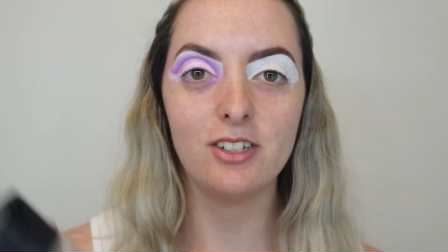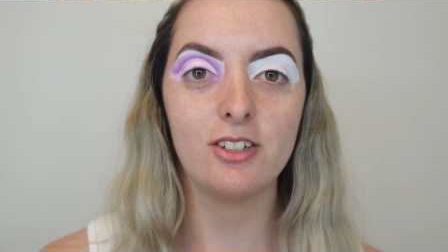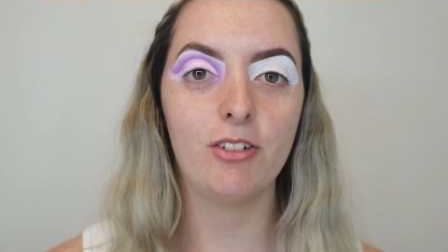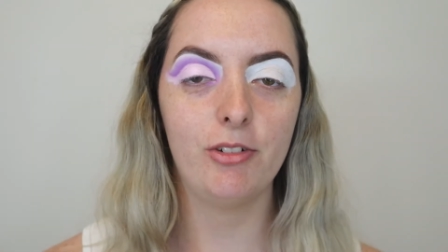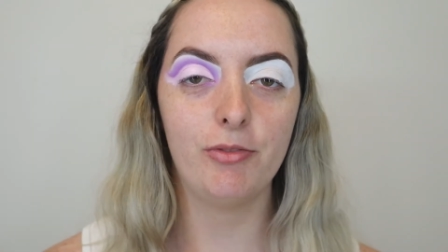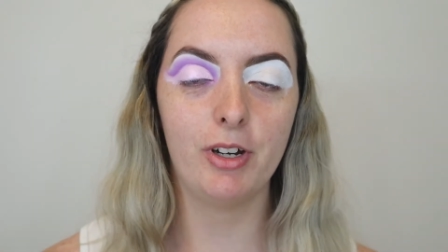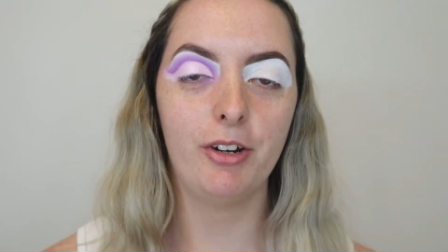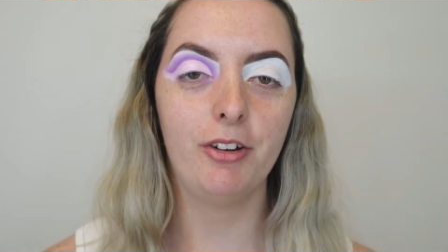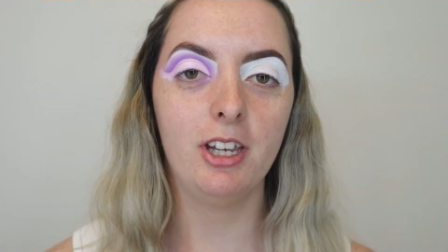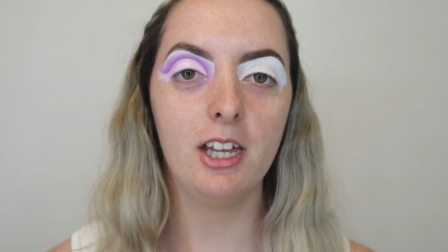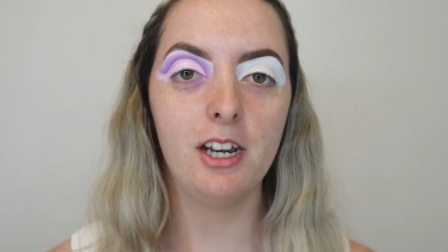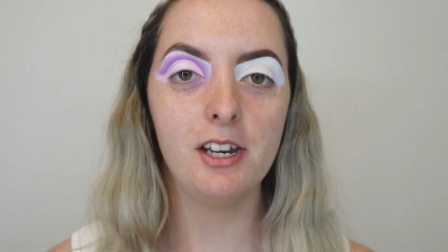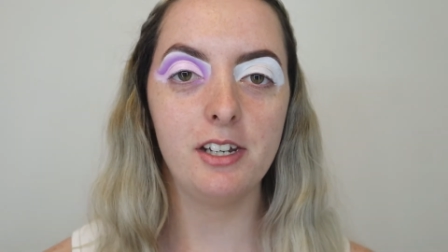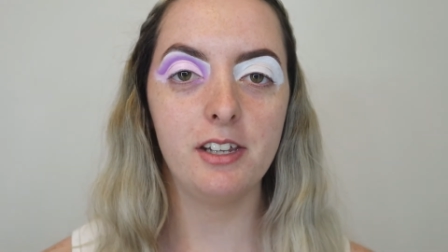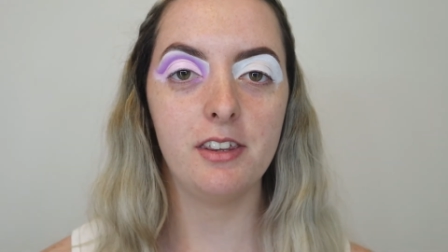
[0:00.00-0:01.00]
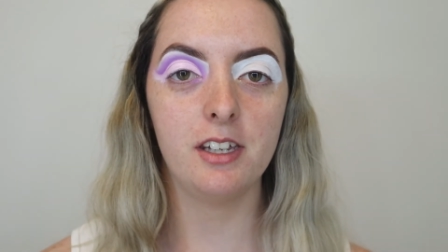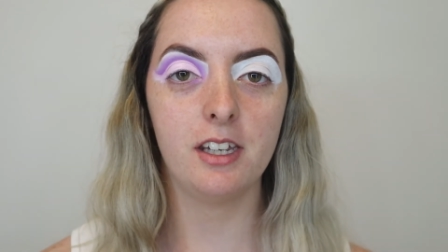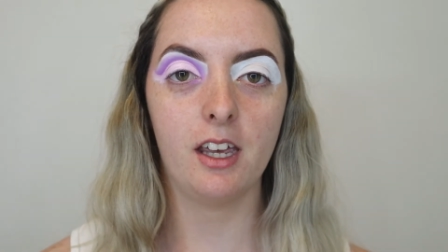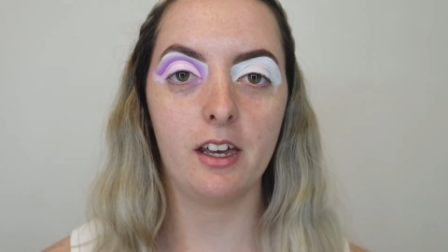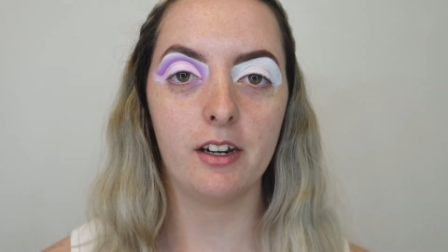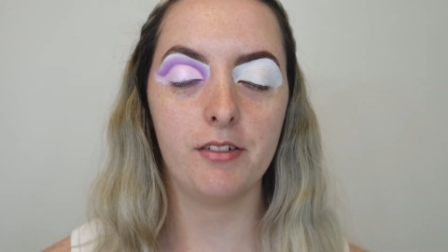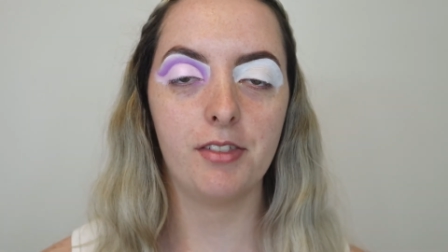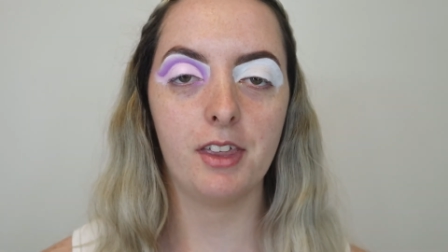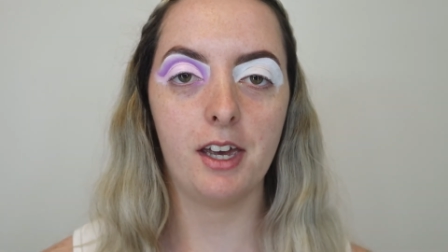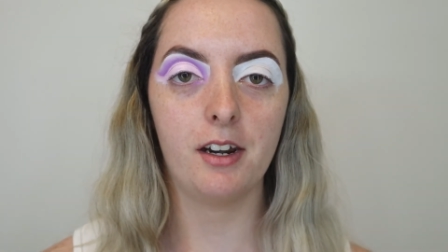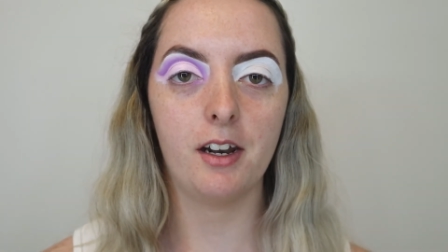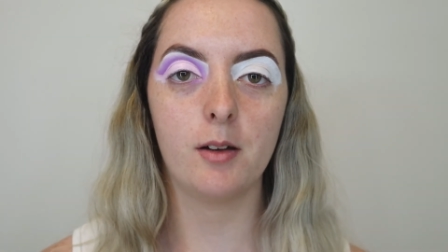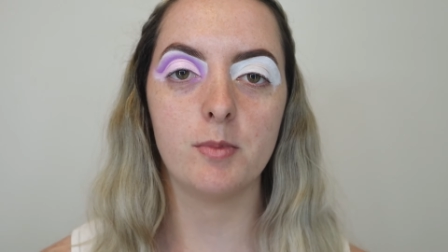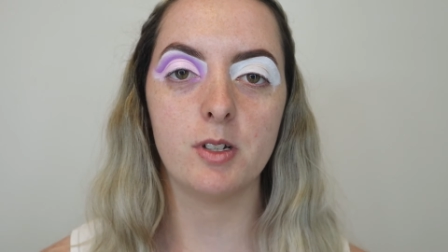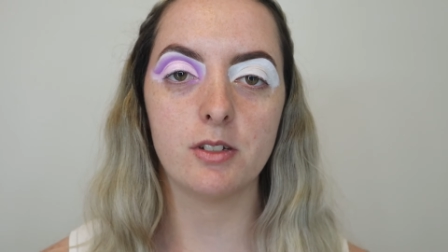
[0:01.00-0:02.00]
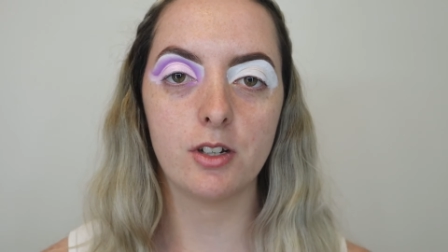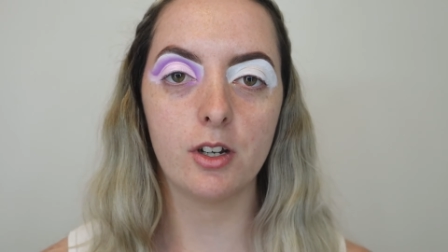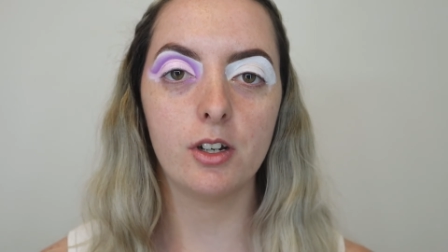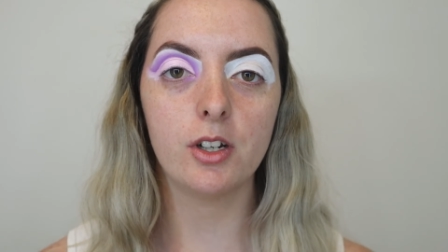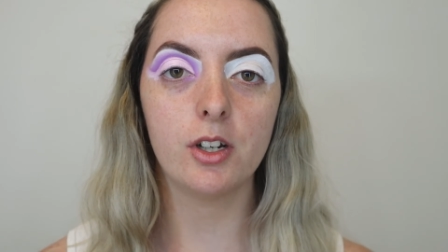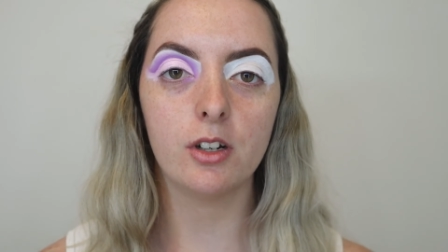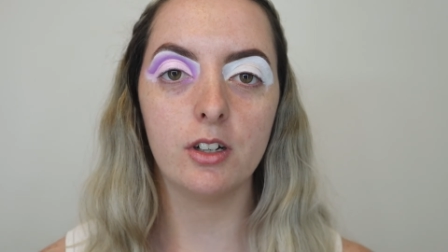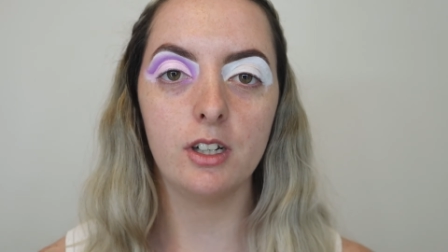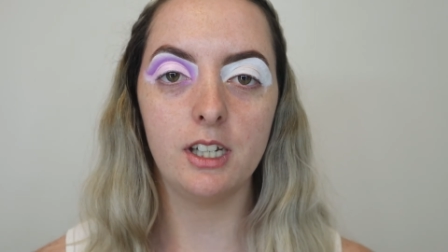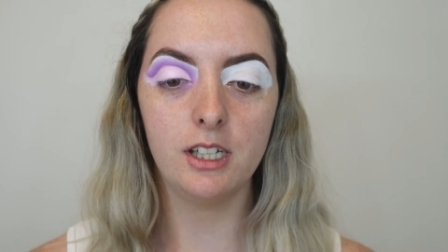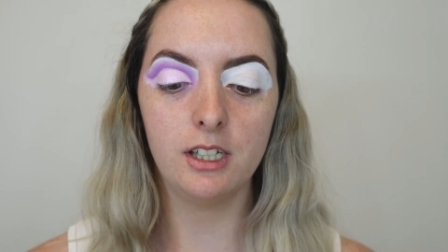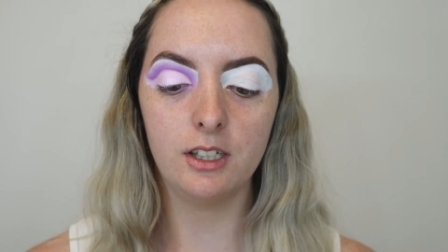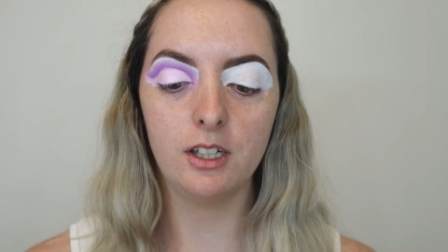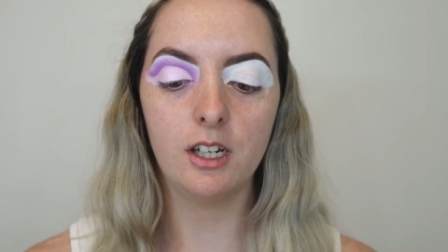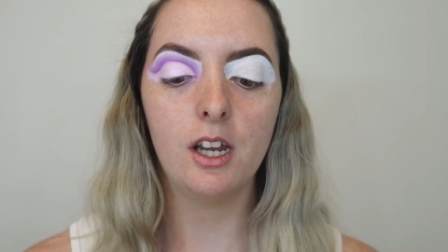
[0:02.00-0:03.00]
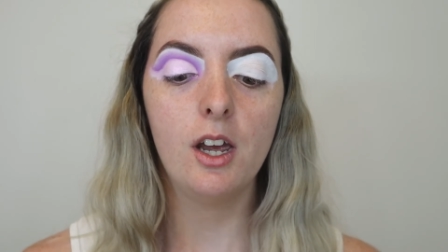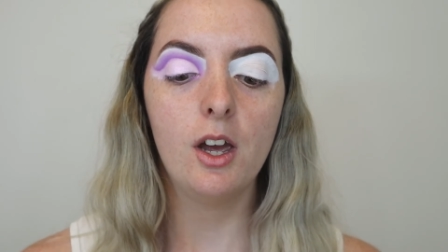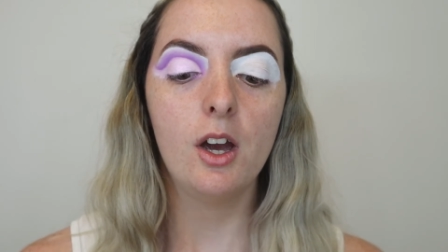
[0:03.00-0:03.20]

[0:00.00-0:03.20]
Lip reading: so if I don't get anything out of that, I'm just going to go in